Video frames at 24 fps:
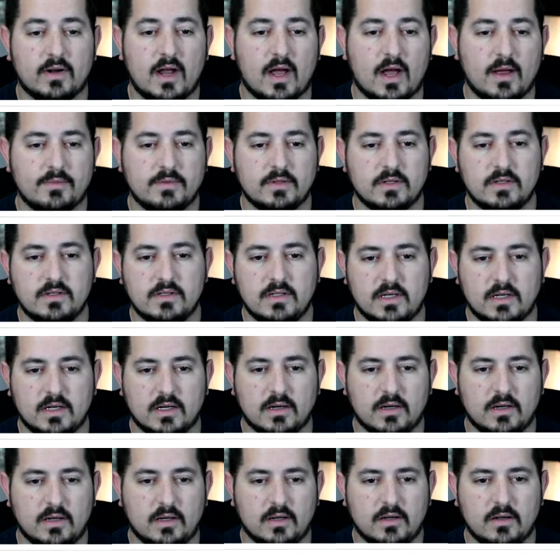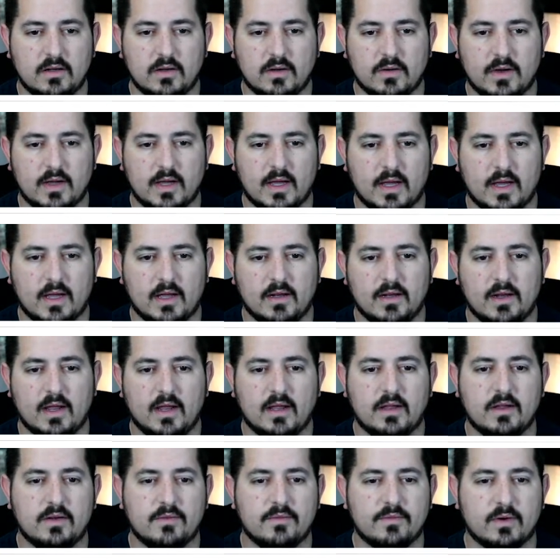options here. You can go ahead and
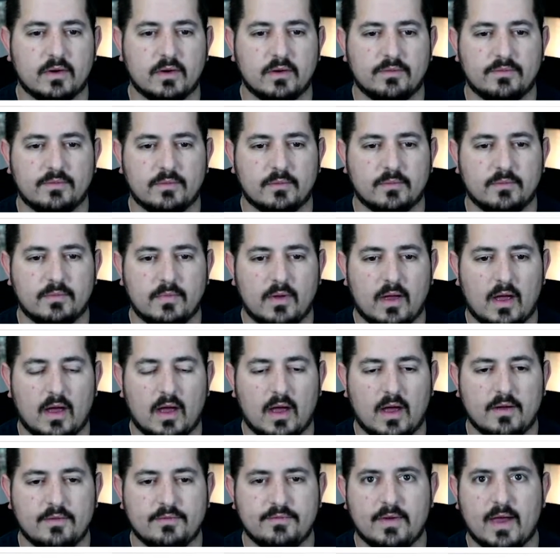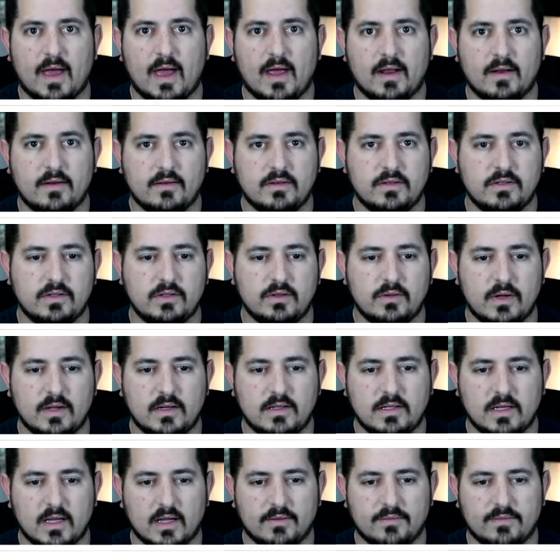convert from FAT to
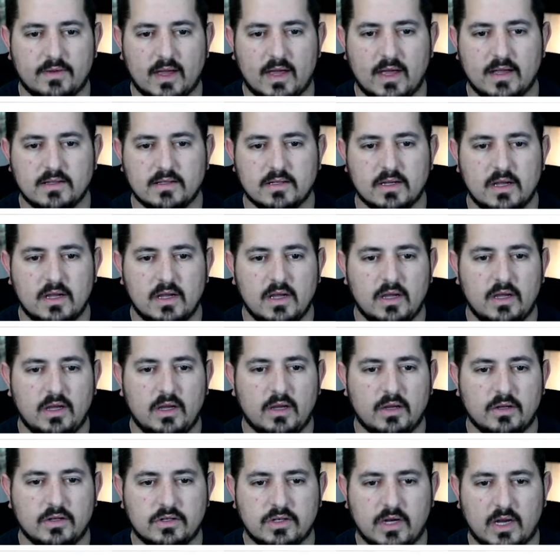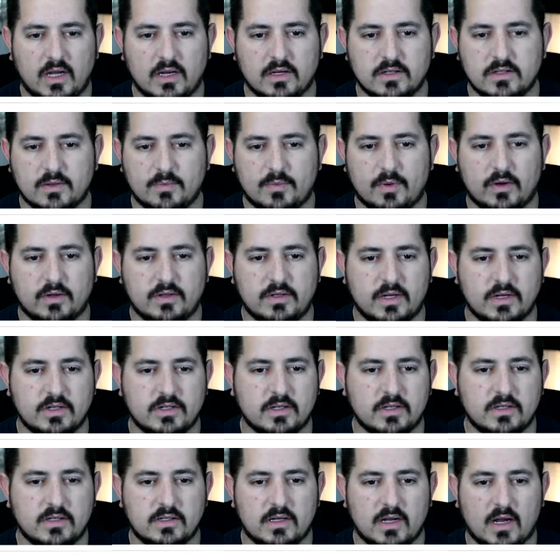NTFS. You can change the
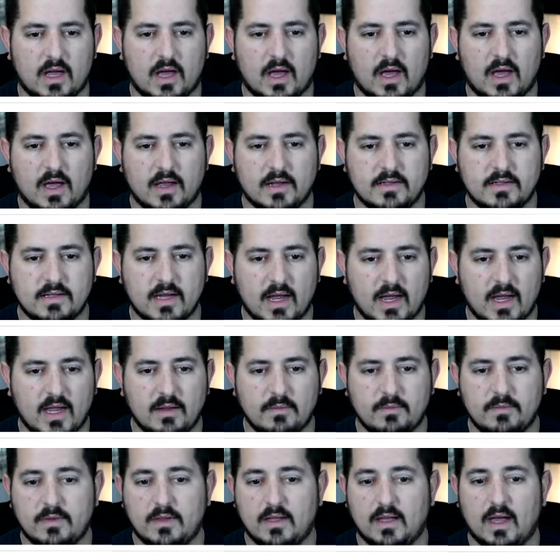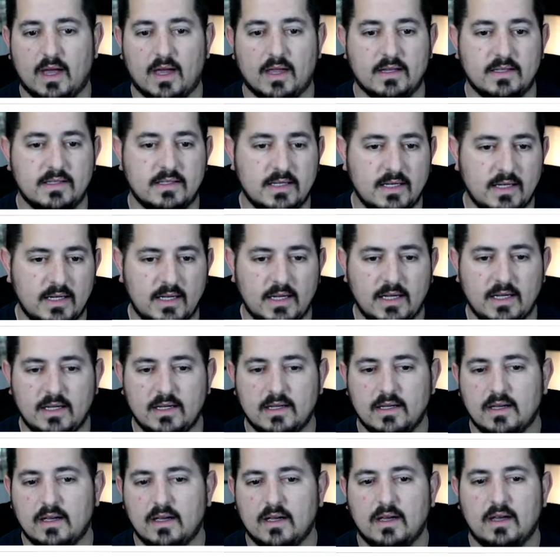partition type, the ID.
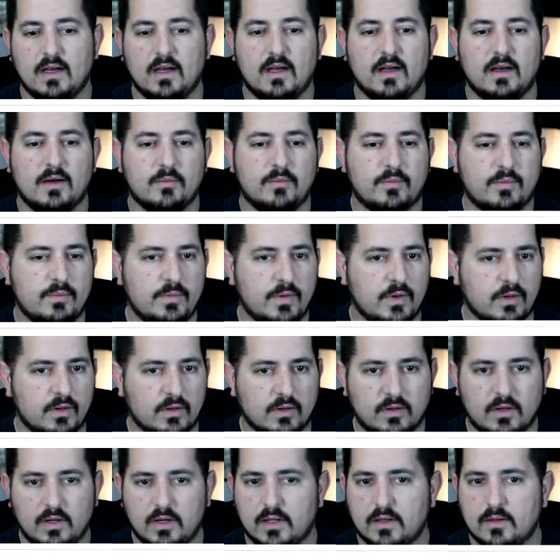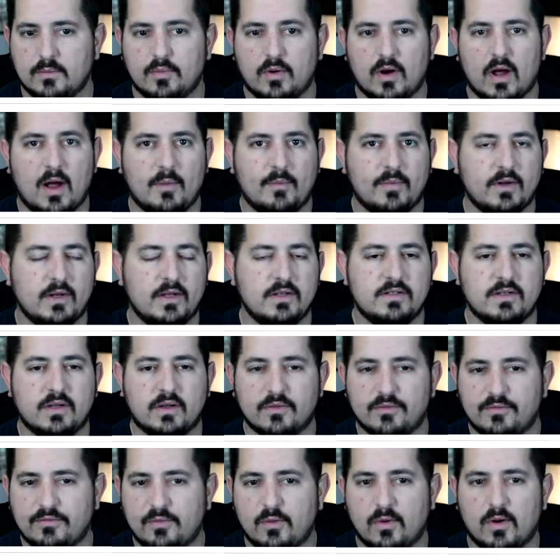You can look at the properties. You can
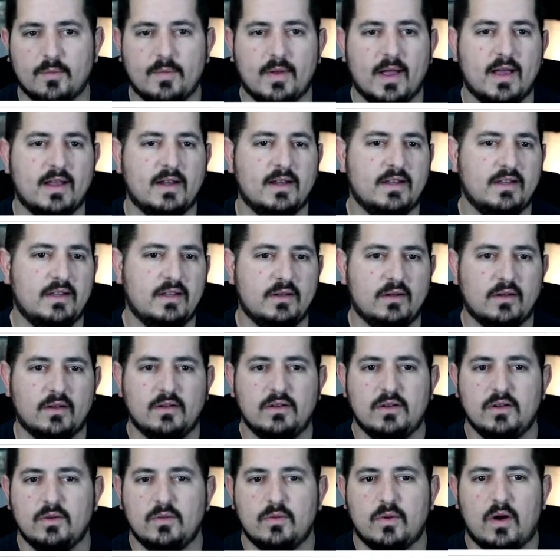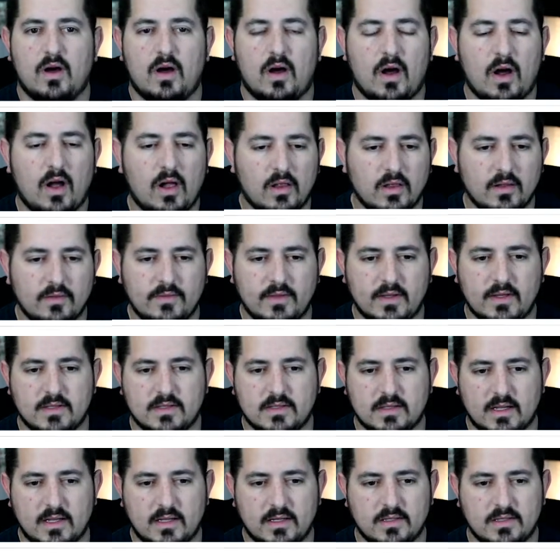format it. You can do all of these
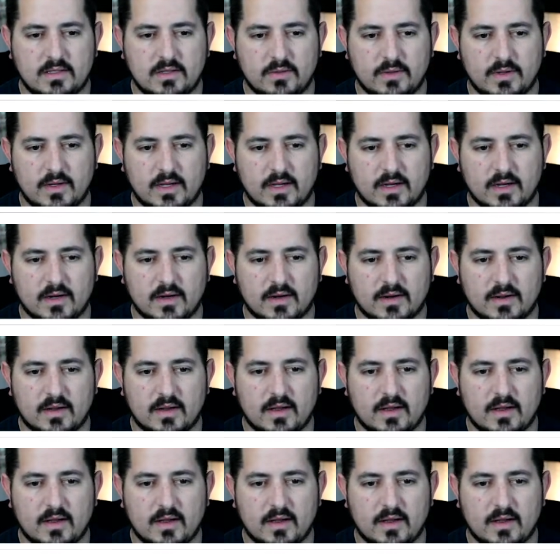things to it here.